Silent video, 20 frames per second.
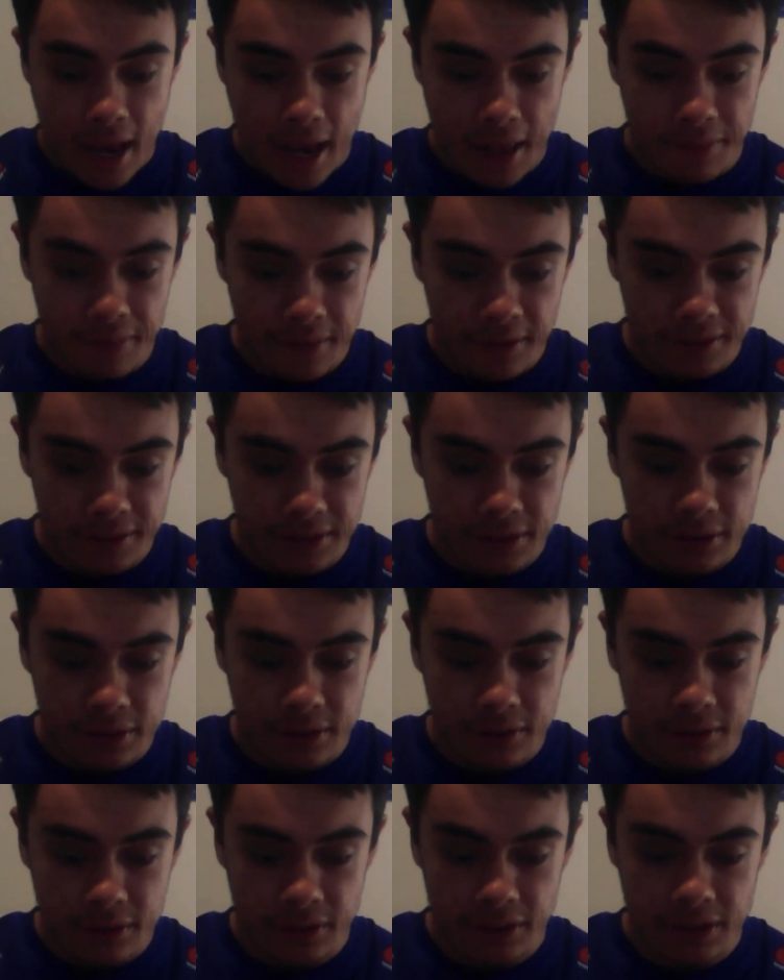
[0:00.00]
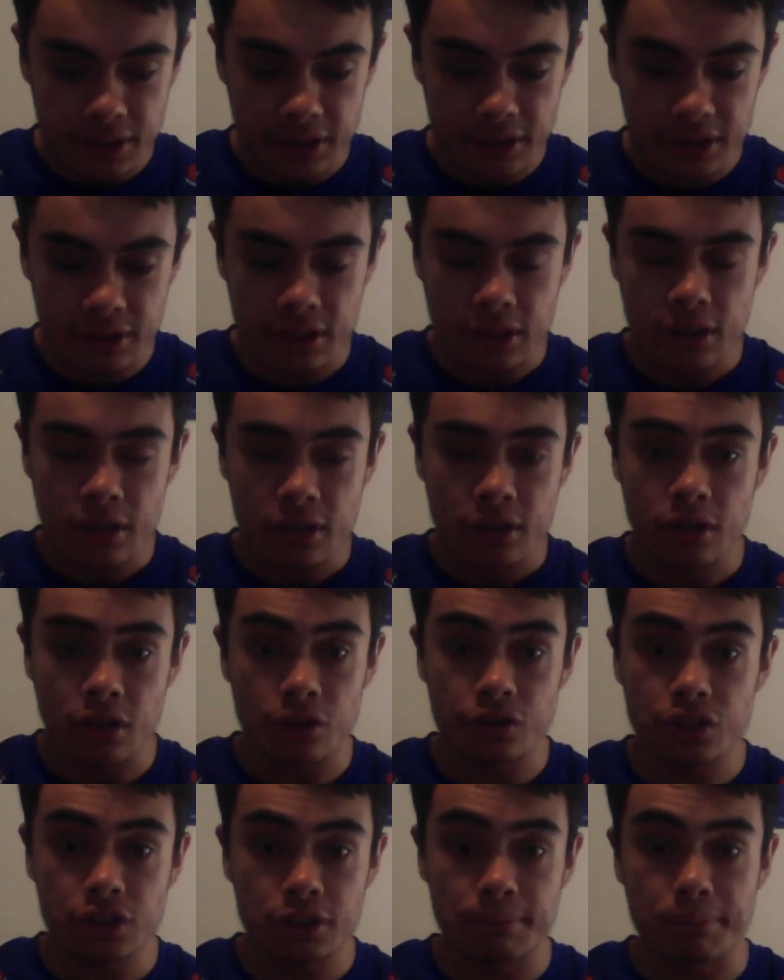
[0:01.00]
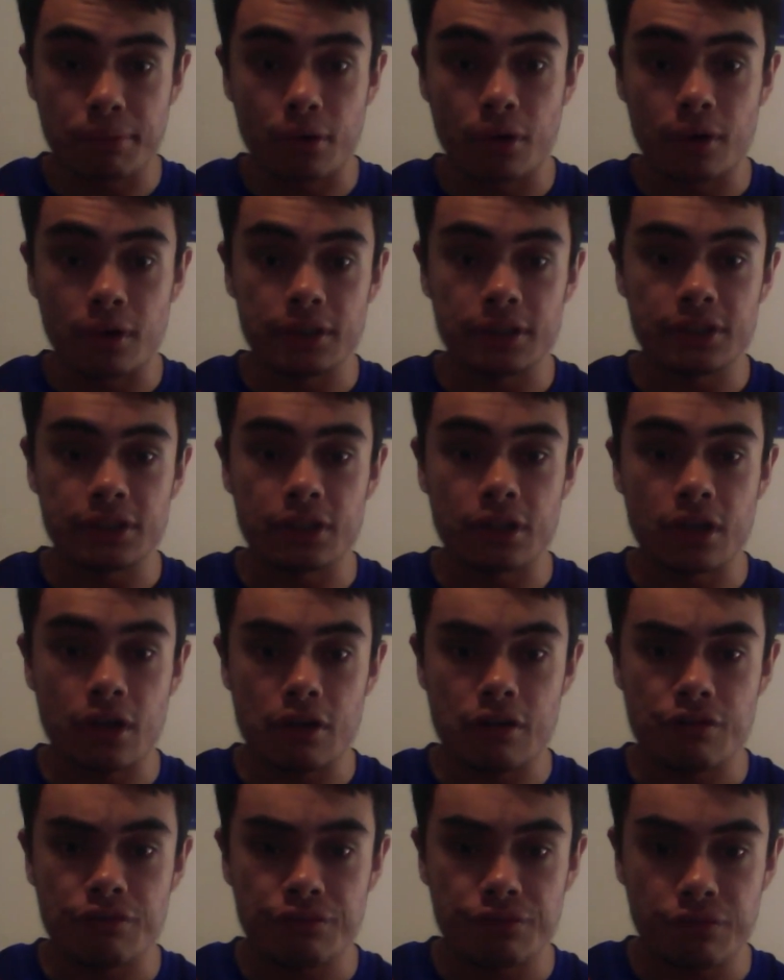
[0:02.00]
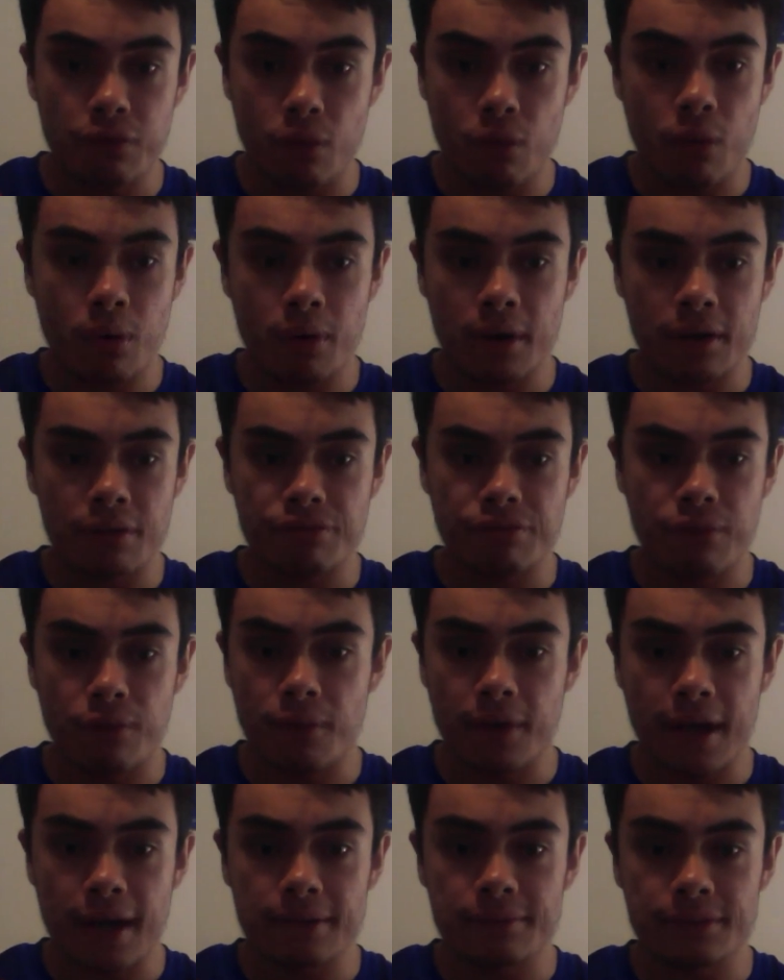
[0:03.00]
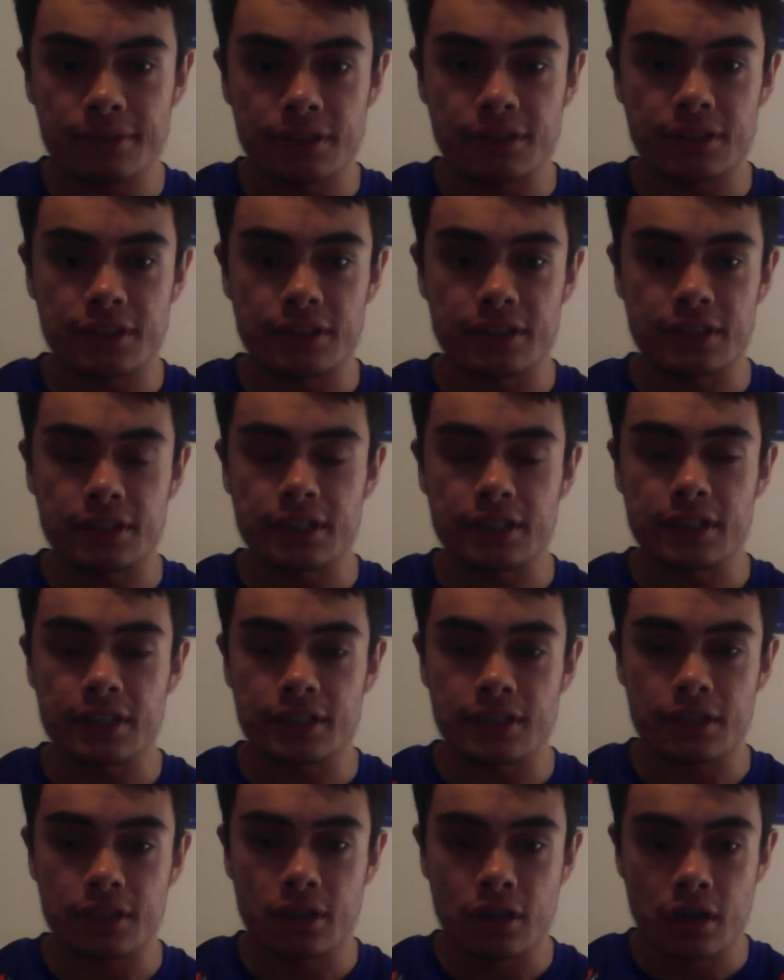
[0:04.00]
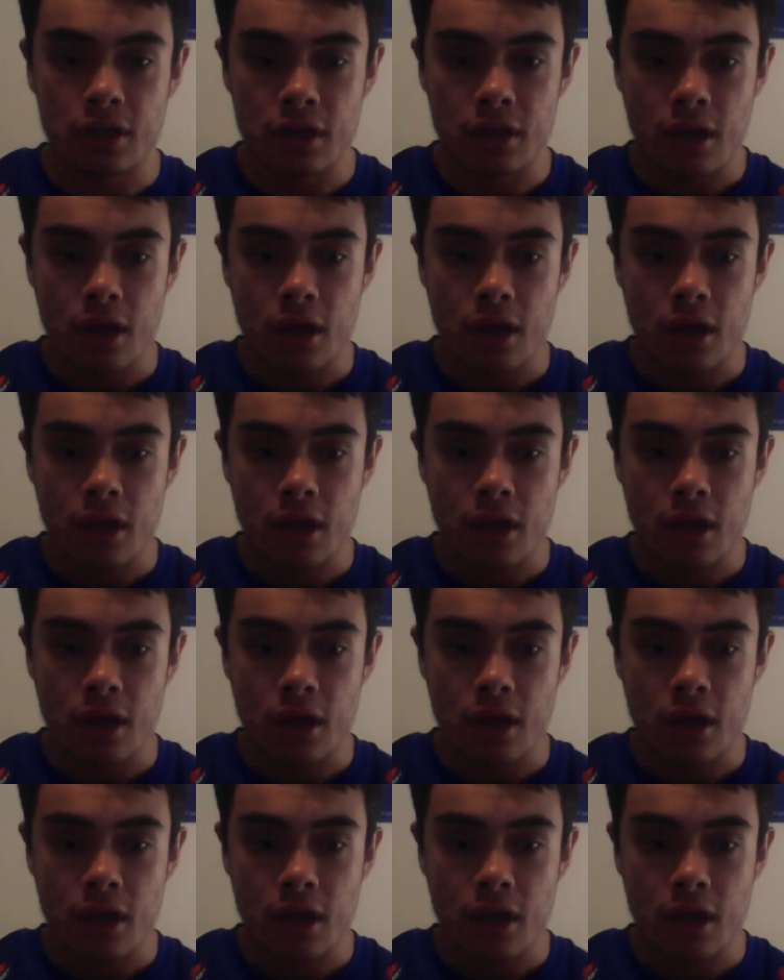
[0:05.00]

and this this is no surprise, you know, four four games into the season,